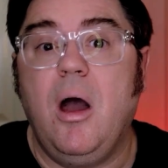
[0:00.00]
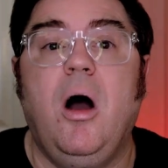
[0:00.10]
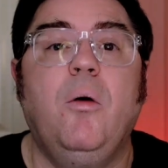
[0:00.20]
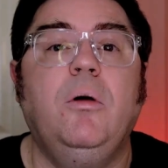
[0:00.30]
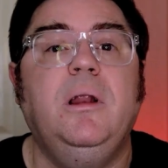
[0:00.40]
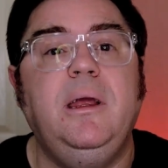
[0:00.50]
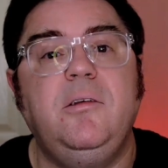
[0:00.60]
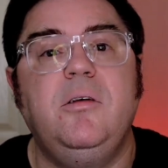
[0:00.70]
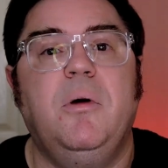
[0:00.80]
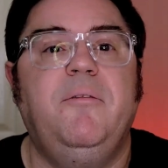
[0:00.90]
I will link
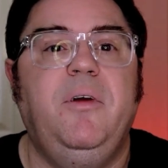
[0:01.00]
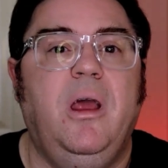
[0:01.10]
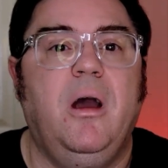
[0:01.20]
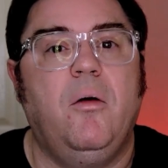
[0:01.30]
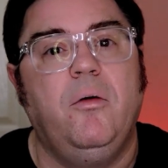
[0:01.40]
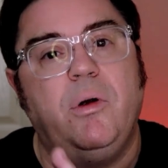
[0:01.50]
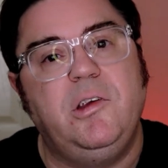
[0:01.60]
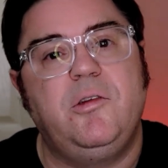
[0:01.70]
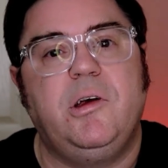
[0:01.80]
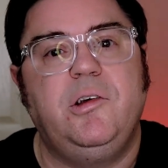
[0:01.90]
to my video on
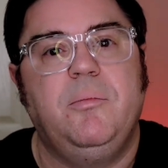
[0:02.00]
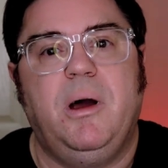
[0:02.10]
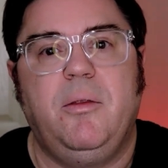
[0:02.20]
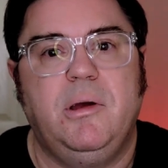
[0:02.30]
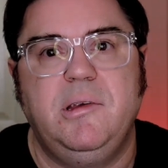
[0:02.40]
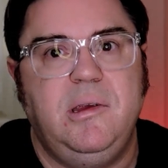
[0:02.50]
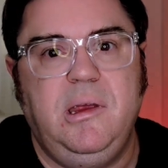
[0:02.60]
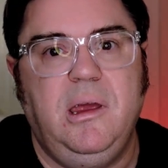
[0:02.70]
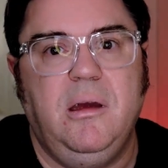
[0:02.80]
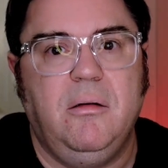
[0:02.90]
registration pathways
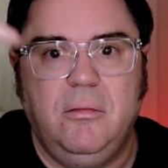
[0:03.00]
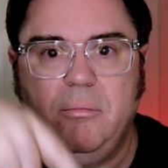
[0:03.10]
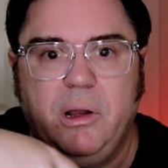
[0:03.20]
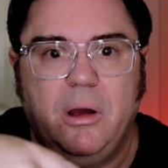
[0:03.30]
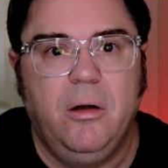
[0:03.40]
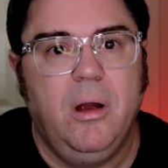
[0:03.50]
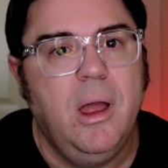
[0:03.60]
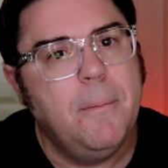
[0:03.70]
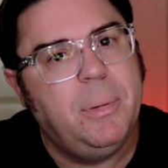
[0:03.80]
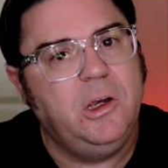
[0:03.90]
here and below,
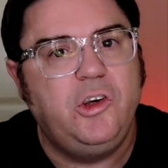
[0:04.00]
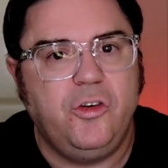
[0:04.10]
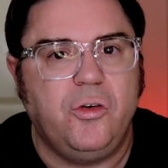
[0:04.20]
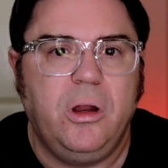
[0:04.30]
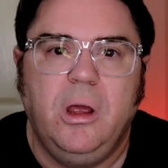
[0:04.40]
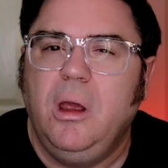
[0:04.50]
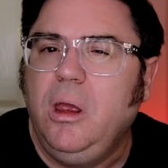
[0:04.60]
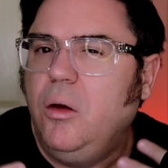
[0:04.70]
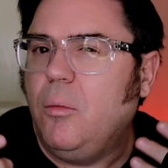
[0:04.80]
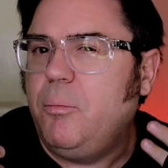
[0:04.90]
but in short,
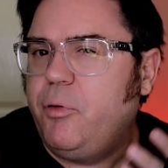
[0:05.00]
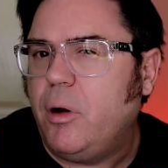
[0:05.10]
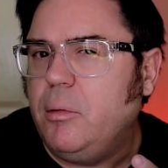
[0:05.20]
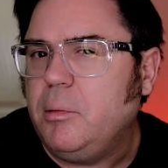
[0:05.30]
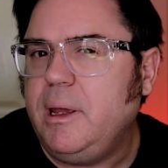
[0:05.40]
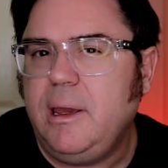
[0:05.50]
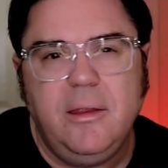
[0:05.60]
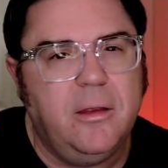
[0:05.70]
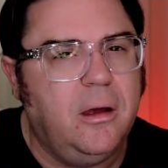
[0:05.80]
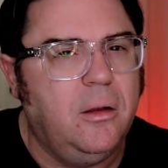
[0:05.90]
you're probably
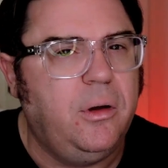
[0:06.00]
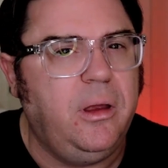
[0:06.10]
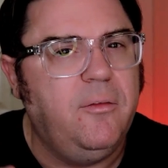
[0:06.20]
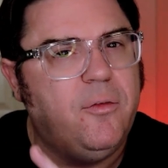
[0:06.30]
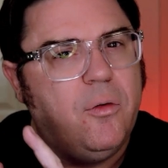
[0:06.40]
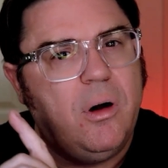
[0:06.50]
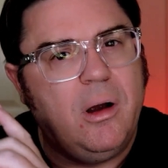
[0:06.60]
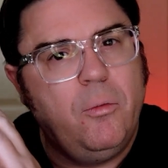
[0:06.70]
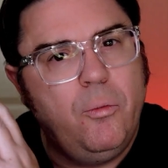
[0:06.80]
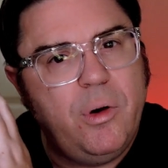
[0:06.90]
either looking for
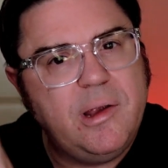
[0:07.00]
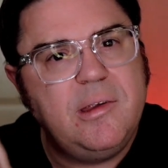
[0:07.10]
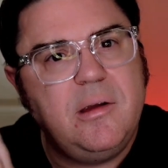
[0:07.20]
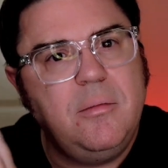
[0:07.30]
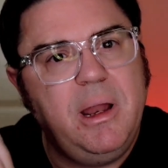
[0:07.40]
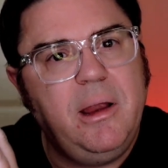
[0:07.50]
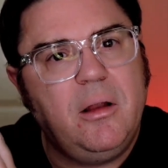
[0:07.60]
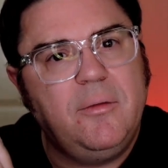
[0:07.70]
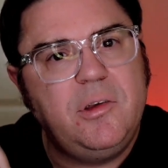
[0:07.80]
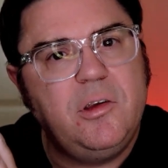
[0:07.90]
a resident medical
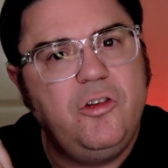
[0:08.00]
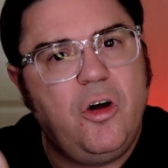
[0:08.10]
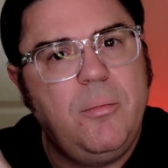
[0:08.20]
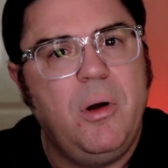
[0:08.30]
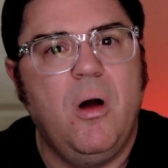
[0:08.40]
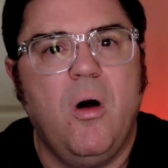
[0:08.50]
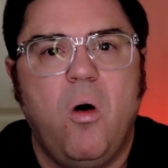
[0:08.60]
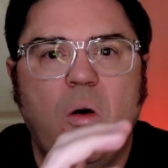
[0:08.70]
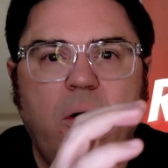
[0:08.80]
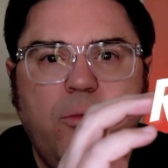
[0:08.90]
officer job
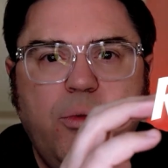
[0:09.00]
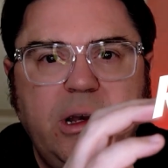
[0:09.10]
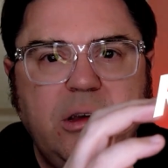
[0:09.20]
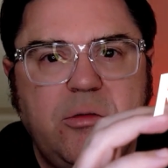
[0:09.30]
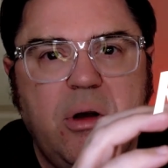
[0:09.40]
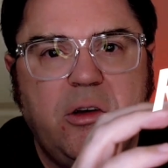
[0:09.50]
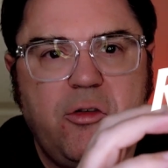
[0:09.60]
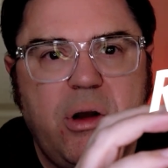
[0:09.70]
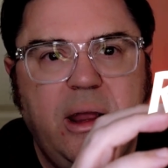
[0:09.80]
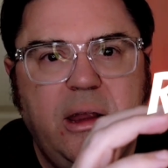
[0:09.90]
or a registrar
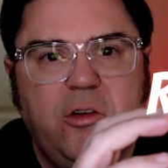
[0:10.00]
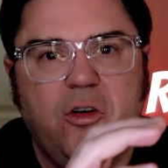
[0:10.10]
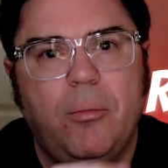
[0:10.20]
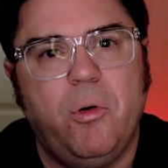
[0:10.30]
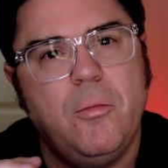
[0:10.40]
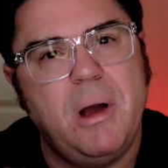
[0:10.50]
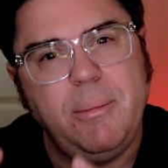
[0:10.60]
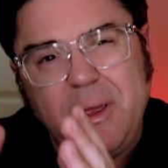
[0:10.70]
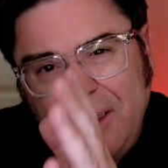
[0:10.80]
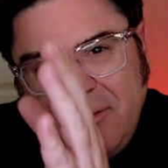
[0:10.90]
trainee job, or
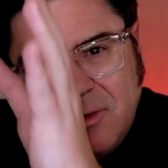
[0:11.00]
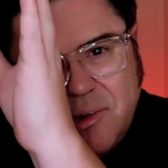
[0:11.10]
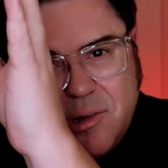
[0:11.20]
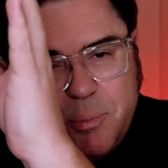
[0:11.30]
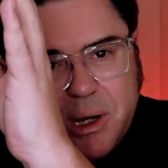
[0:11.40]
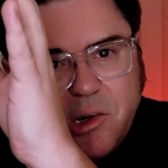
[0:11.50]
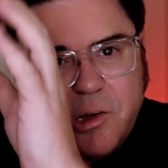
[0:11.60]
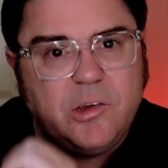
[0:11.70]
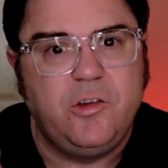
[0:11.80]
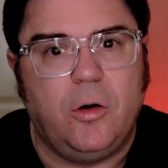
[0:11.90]
maybe even a
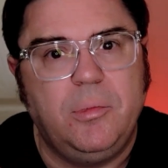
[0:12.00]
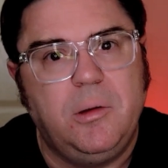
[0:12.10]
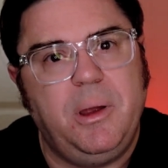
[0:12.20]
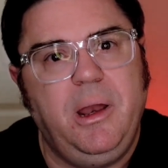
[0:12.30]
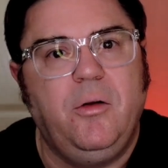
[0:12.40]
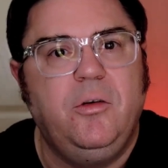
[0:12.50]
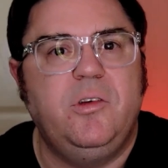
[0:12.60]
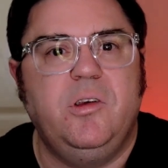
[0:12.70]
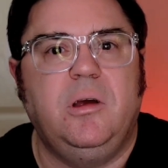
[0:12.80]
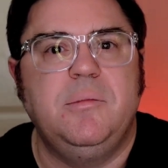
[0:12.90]
specialist job, depending on your
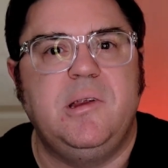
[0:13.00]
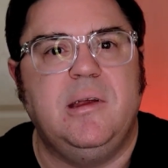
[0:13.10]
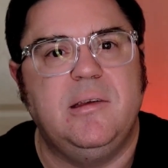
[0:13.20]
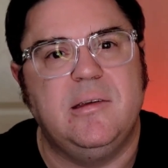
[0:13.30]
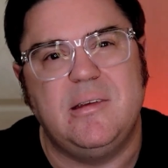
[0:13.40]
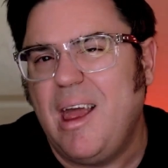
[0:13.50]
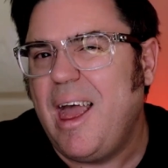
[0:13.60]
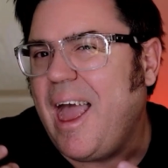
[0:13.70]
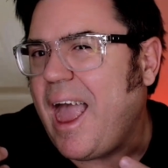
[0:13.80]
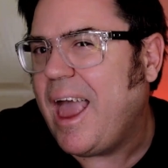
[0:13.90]
circumstances,
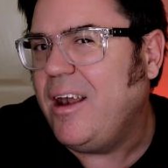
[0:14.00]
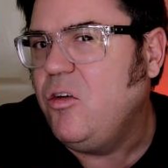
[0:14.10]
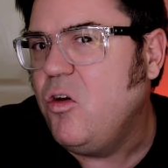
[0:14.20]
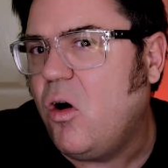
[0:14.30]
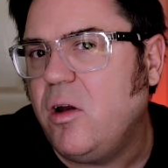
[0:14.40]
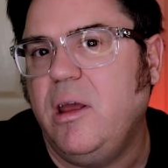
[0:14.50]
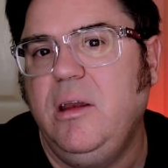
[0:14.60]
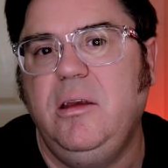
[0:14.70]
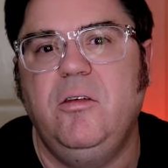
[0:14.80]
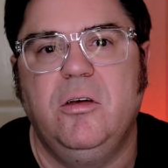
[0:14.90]
and not an
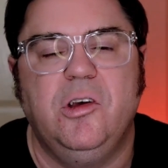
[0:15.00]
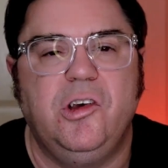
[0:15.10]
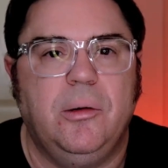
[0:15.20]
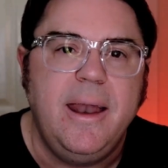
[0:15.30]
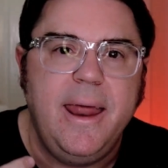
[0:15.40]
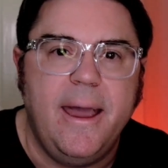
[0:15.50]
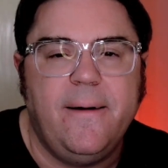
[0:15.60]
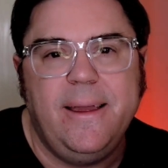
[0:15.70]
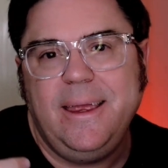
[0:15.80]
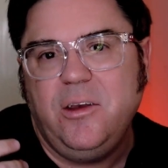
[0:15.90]
internship.
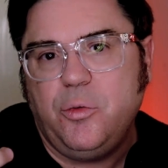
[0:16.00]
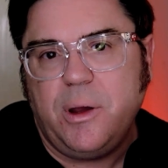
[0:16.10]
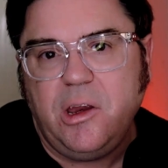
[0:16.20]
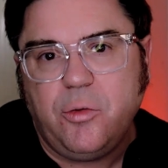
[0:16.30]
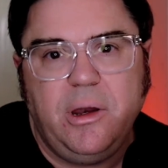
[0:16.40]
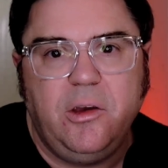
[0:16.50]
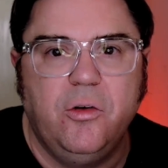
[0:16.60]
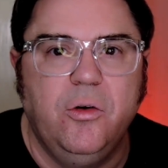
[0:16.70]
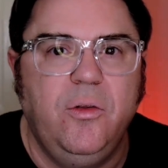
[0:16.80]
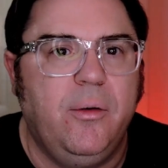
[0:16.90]
Now, in
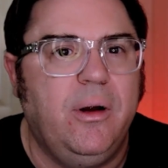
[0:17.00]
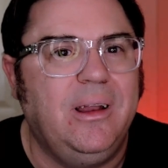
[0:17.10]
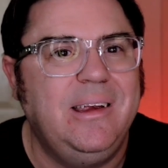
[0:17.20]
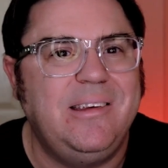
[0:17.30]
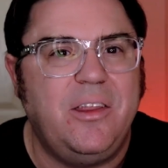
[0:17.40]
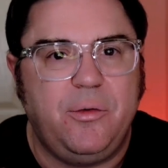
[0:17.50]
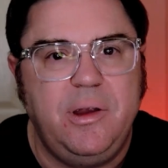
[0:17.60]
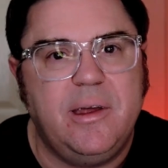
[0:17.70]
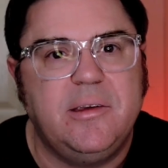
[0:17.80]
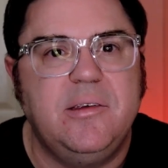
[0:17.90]
2022, there are at least
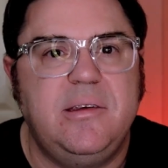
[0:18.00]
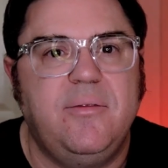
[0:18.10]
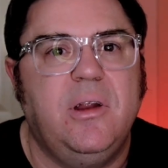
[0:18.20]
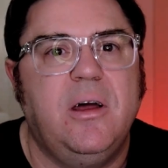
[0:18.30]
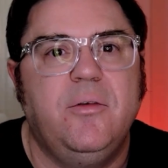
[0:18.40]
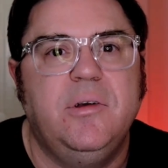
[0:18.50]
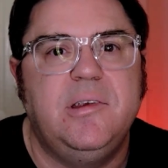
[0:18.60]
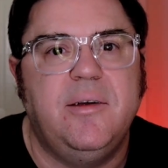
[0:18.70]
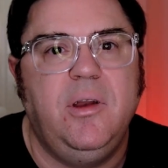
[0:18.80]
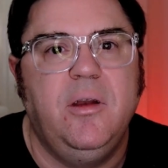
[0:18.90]

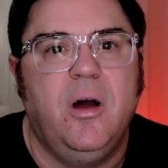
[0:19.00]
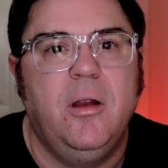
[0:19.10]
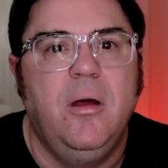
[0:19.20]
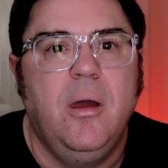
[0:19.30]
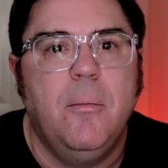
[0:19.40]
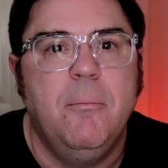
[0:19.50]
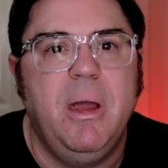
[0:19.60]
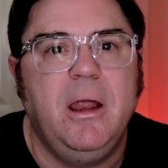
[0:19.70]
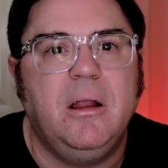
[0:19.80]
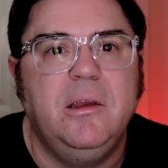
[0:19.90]
3,779
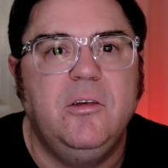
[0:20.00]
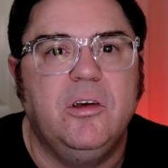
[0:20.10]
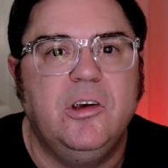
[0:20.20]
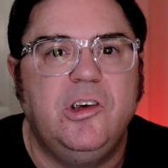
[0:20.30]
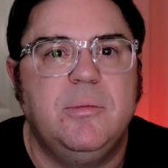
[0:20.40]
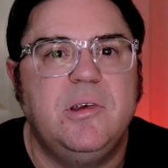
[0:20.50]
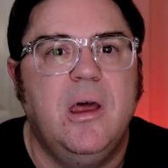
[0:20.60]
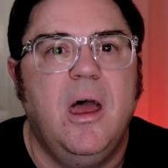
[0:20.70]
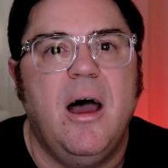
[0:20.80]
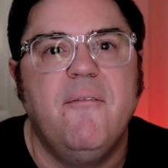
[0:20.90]
medical internships
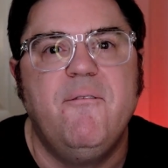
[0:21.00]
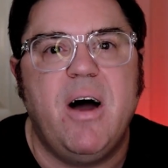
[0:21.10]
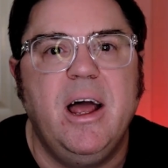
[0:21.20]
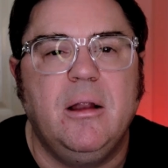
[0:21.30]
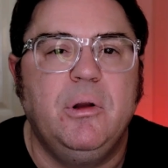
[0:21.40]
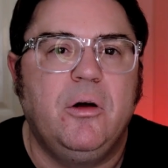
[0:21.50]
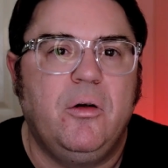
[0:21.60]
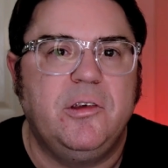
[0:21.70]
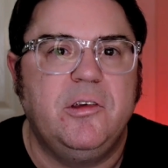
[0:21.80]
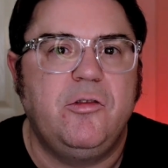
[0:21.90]
available
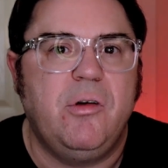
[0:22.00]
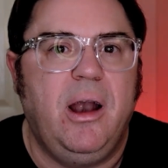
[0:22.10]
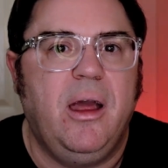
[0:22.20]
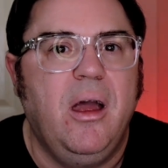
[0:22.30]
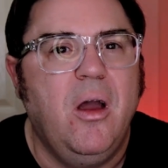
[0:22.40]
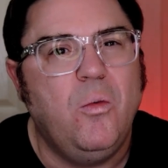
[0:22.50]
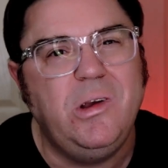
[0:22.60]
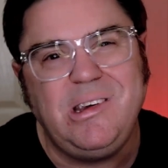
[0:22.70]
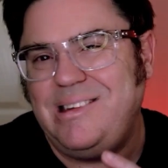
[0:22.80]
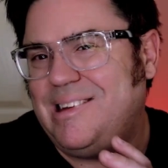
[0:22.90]
across Australia,
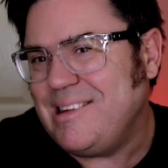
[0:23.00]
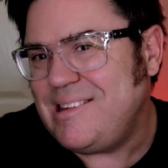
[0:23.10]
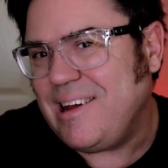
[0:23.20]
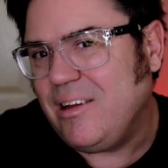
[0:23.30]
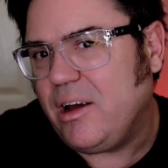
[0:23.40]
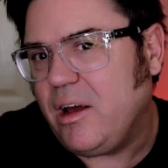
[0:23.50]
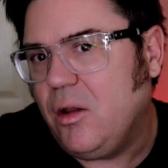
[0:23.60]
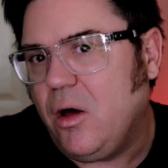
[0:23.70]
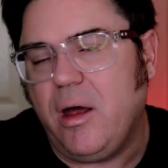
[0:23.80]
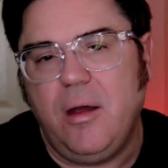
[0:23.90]
which does sound like a
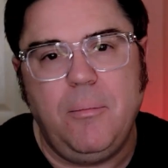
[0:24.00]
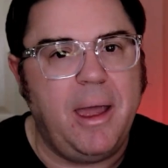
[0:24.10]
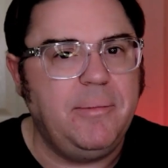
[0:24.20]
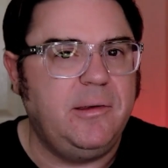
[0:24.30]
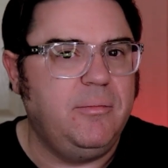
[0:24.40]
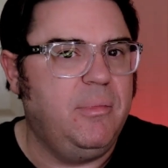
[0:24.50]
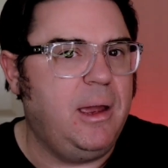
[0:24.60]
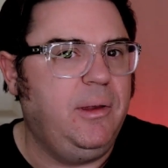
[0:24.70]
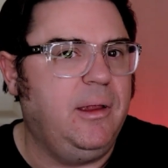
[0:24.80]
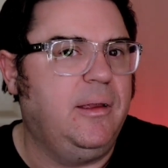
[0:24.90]
lot, and perhaps
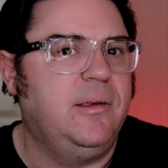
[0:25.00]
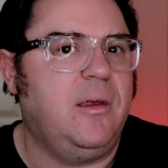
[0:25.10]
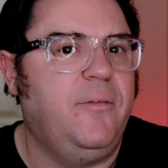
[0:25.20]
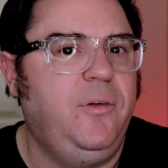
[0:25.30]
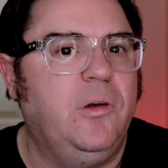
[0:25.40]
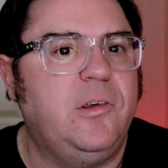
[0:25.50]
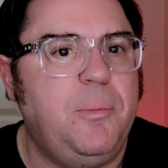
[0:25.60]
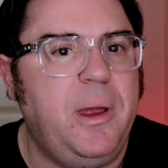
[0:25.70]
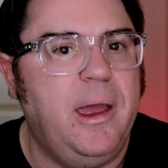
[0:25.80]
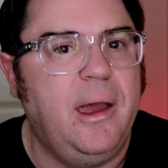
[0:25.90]
maybe that there's a few to
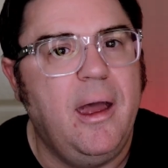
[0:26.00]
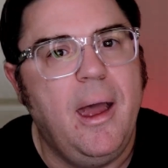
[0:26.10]
spare,